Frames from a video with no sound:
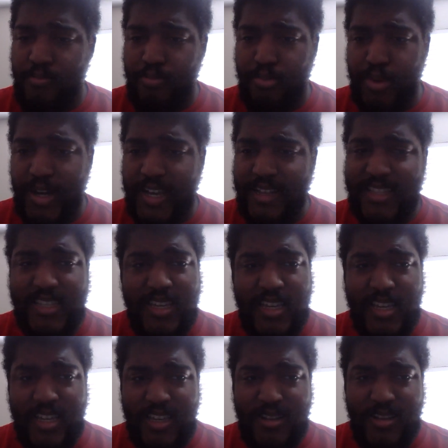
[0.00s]
but
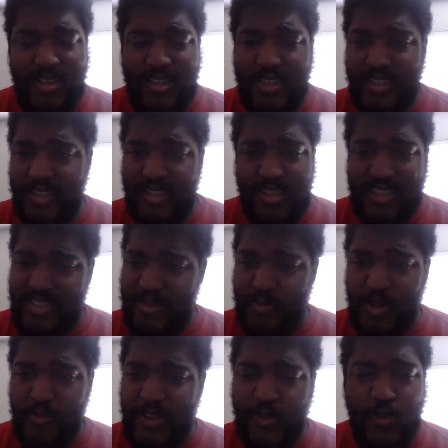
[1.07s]
this will
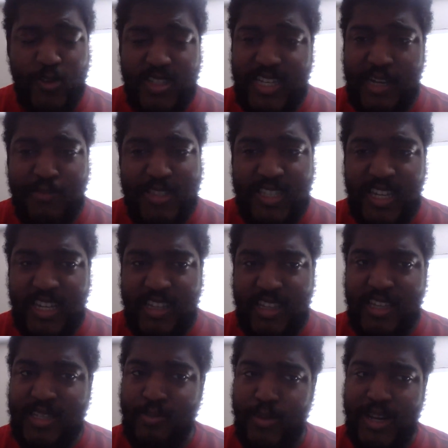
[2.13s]
be my first time seeing
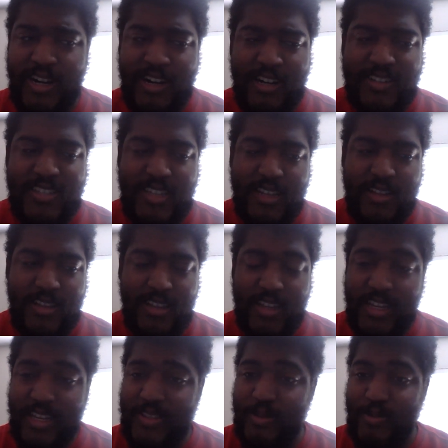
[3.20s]
these bears, and
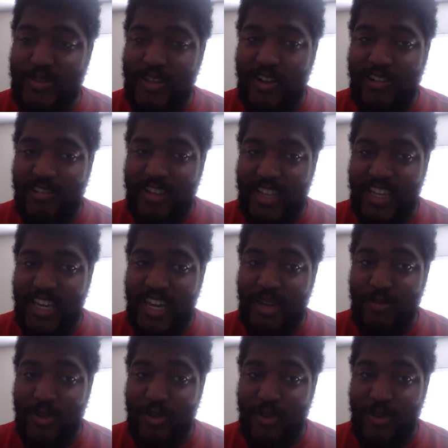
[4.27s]
guess who's calling the game?